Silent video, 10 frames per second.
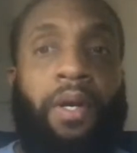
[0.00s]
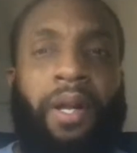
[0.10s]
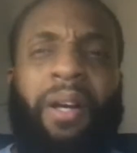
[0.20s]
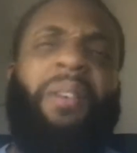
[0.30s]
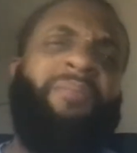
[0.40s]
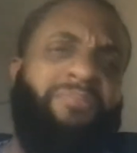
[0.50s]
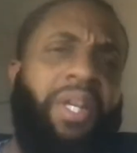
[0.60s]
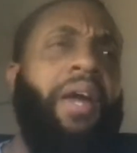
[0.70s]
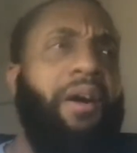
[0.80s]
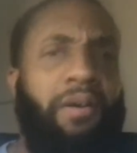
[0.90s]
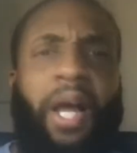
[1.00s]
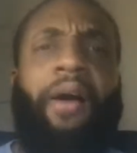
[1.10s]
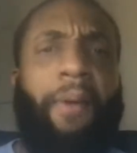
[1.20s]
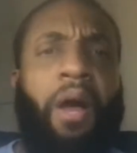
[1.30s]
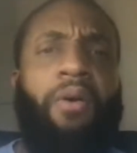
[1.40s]
You know, "Yeah,
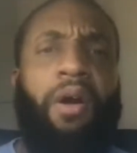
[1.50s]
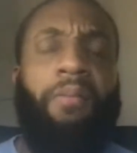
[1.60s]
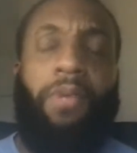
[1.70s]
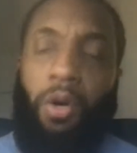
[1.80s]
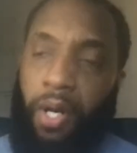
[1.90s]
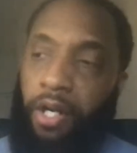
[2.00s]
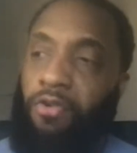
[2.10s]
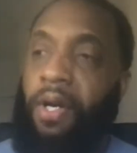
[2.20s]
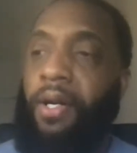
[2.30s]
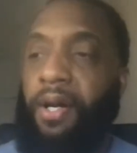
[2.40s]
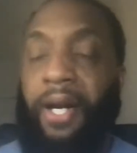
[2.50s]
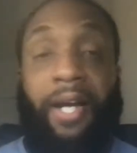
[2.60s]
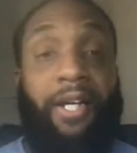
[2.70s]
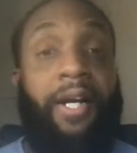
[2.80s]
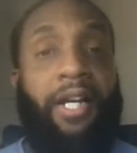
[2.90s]
I'll come." "Okay, great.
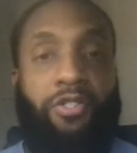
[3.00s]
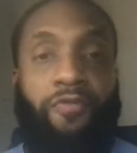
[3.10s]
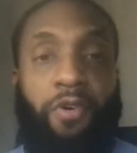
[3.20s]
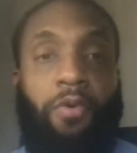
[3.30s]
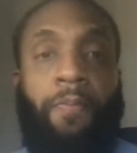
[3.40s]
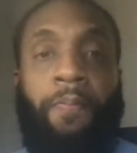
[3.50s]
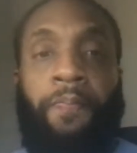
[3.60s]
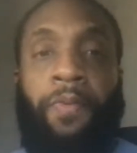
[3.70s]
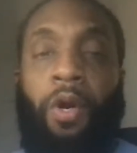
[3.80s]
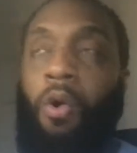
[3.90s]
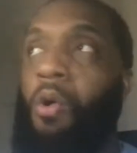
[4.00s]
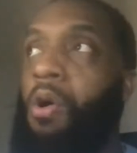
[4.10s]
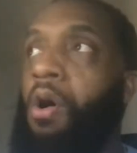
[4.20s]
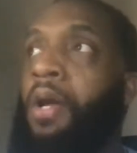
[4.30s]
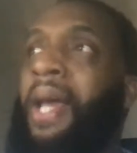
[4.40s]
I got your quote."
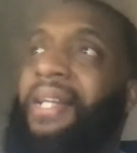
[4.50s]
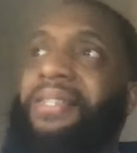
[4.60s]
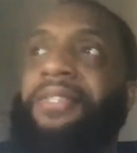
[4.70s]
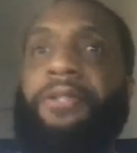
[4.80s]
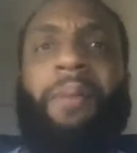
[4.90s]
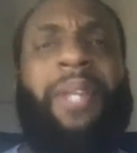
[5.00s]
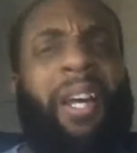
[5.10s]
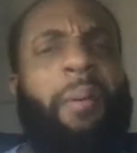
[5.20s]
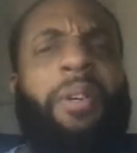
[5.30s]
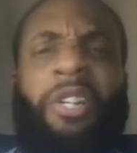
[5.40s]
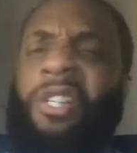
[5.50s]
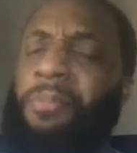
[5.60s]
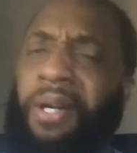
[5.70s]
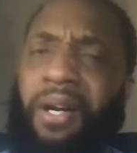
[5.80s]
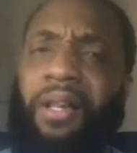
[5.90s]
Or, "Hey, listen, I'm thinking about changing
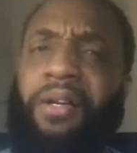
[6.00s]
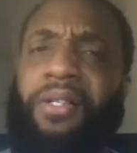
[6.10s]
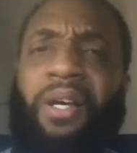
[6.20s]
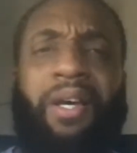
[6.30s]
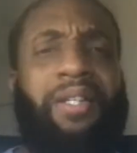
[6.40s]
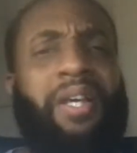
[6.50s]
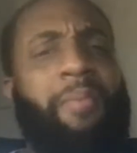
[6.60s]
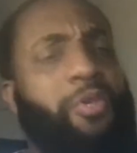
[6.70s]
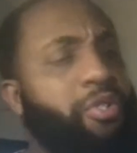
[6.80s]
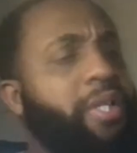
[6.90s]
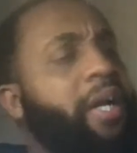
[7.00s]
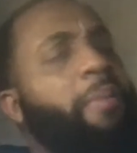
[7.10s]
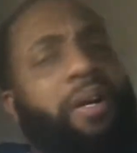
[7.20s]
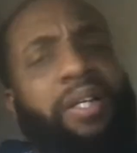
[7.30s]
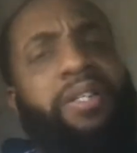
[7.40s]
my colors. Tell me what you think
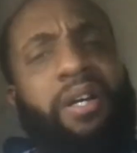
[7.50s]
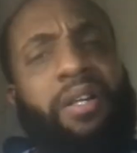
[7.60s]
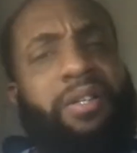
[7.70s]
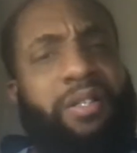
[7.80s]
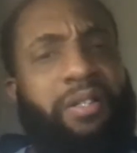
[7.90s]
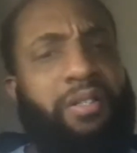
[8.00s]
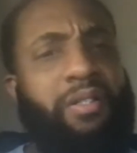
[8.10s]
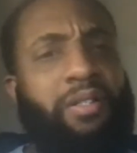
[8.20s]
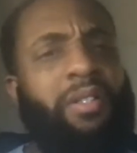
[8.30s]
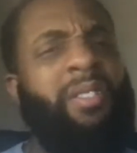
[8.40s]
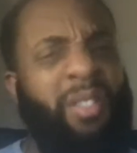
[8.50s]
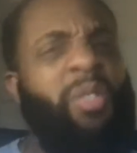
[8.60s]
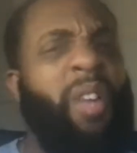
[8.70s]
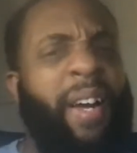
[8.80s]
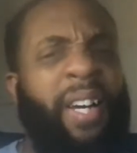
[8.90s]
about these colors. You
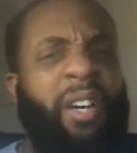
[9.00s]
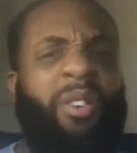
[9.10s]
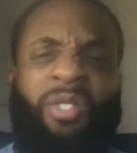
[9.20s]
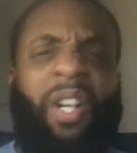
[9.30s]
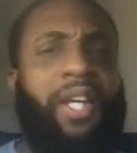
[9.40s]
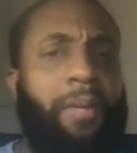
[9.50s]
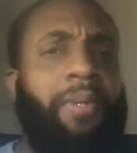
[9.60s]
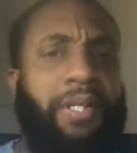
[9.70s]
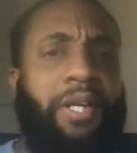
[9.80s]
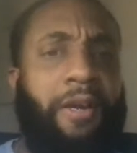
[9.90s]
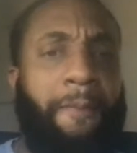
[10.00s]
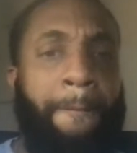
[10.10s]
like it, or should I keep it the same?"